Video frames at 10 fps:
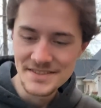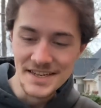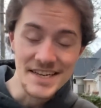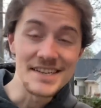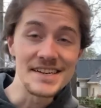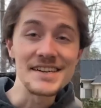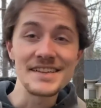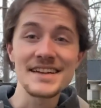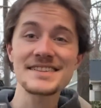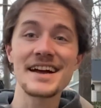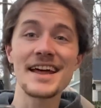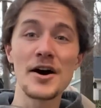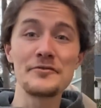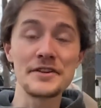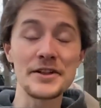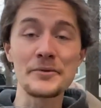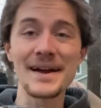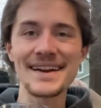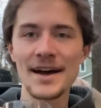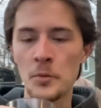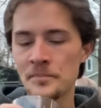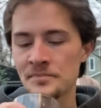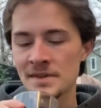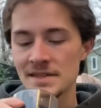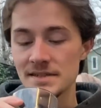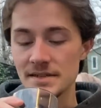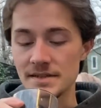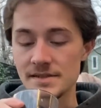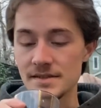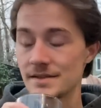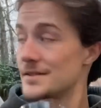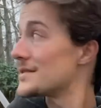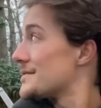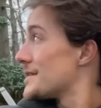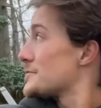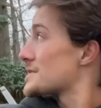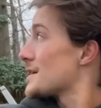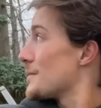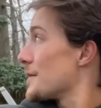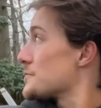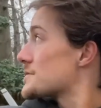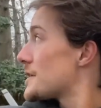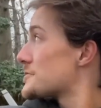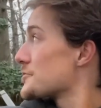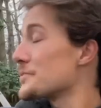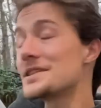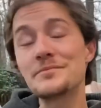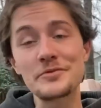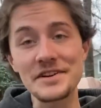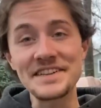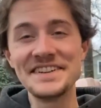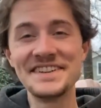And that's kind of how I'm feeling right now. Because I was like, wow, those clouds are really pretty.